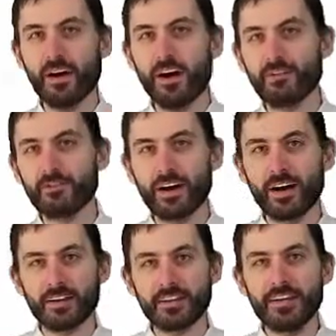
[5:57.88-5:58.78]
of
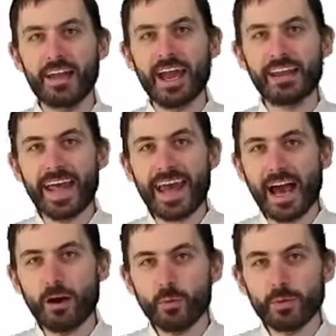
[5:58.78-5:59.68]
God and
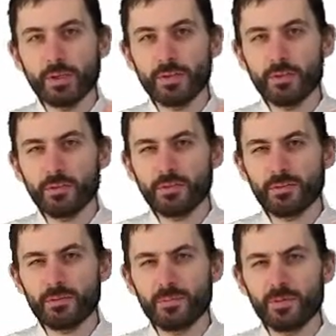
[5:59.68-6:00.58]
how when we look
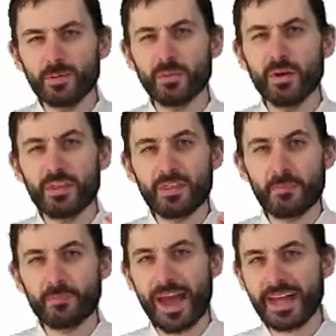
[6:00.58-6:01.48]
through the
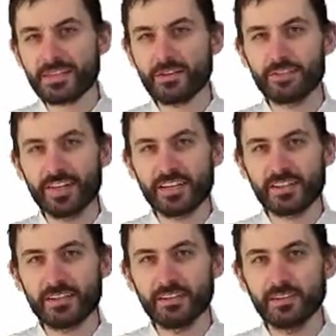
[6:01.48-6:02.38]
mask of
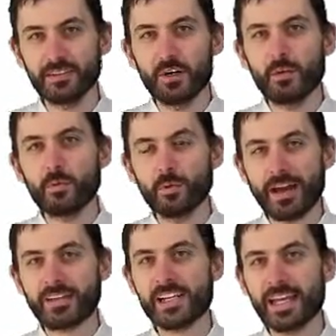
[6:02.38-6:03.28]
nature, we're
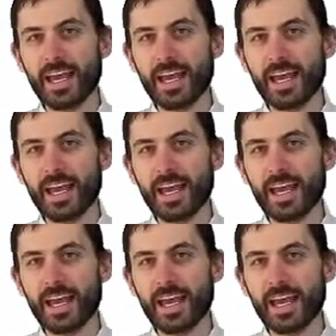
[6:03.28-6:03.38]
actually